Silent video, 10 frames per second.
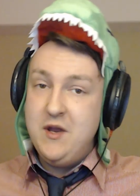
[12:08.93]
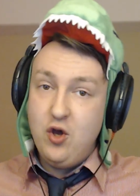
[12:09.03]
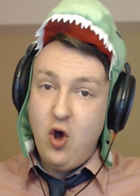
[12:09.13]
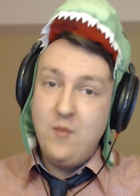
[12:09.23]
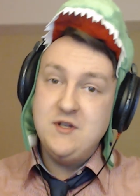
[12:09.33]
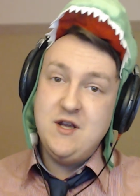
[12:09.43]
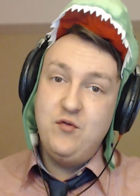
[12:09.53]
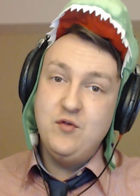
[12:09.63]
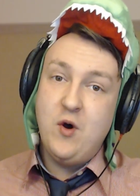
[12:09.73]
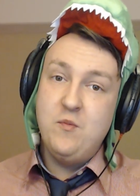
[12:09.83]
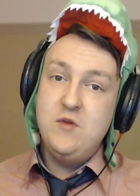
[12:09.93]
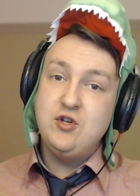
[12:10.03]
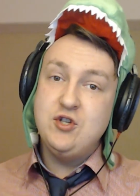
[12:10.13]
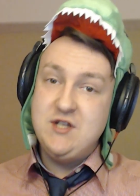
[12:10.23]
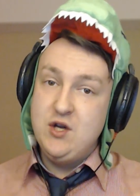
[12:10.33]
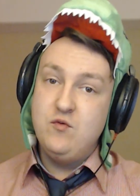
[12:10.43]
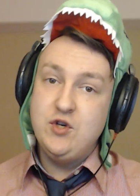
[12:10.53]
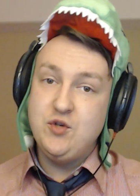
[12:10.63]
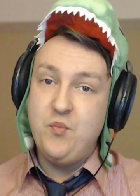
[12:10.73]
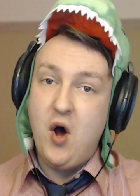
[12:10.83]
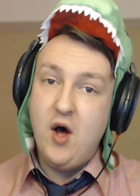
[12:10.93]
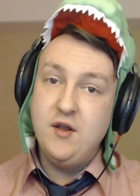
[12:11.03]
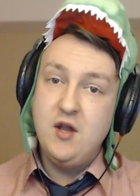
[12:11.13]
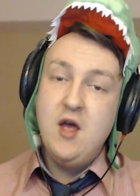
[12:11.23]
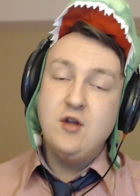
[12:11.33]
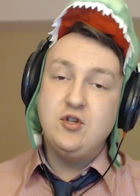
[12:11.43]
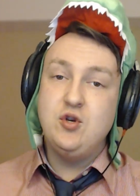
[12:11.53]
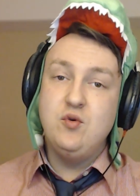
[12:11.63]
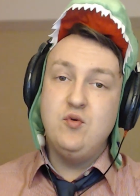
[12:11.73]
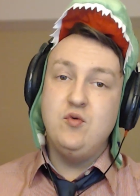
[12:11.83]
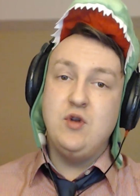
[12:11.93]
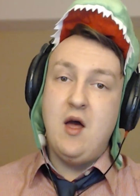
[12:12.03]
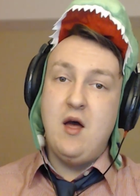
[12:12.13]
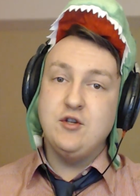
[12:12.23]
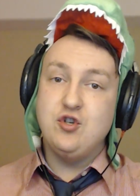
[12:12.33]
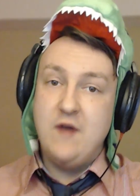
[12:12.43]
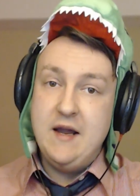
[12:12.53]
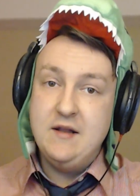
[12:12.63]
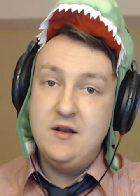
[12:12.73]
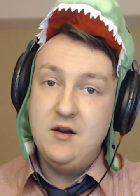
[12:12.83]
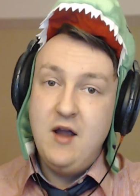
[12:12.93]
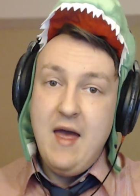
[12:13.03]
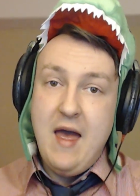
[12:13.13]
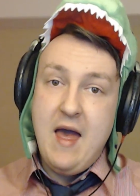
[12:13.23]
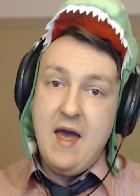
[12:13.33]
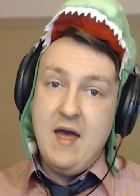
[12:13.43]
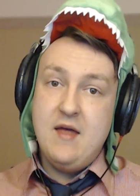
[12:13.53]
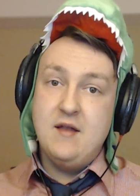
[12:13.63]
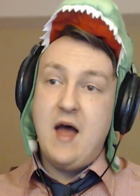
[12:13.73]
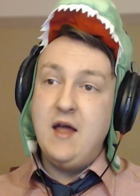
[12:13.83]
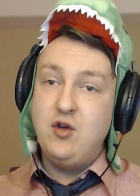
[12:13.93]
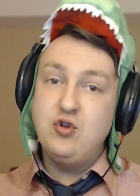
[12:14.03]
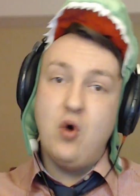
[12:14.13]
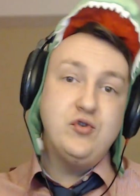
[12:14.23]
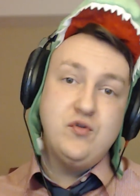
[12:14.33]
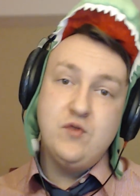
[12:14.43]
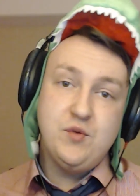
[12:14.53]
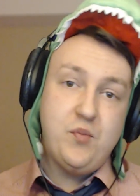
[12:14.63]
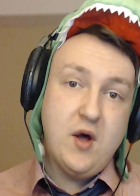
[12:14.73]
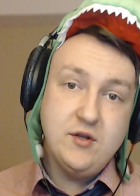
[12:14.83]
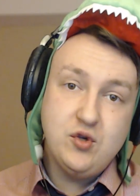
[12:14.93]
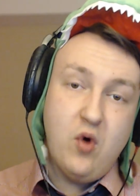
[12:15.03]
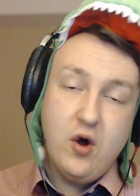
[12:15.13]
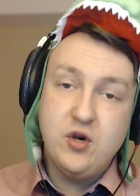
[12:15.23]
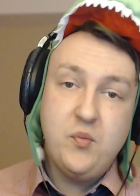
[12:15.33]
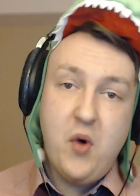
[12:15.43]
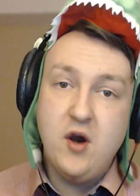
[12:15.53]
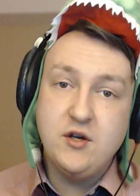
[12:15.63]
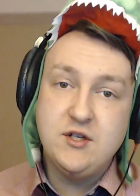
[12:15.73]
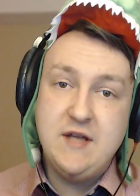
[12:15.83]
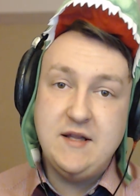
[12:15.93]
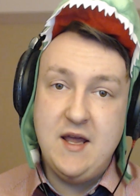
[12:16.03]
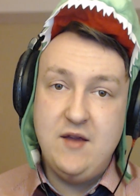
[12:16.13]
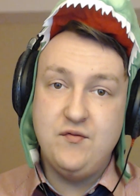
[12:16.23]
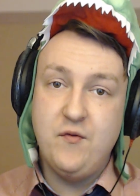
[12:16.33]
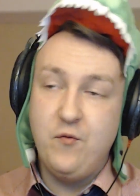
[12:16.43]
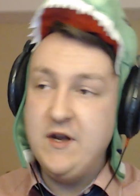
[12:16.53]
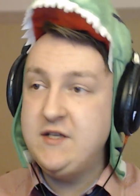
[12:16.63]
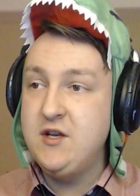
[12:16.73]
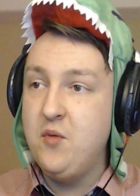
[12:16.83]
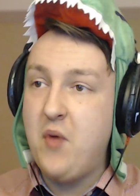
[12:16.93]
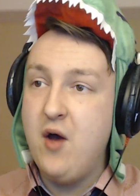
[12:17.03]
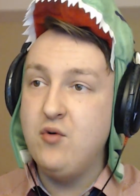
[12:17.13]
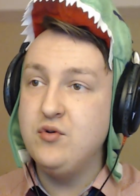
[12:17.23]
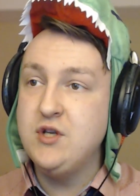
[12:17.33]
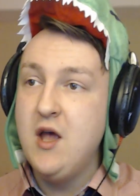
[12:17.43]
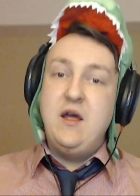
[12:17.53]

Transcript: me in the comments if you want me to still respond to the trailer, and I could also respond to other parts that they've written about.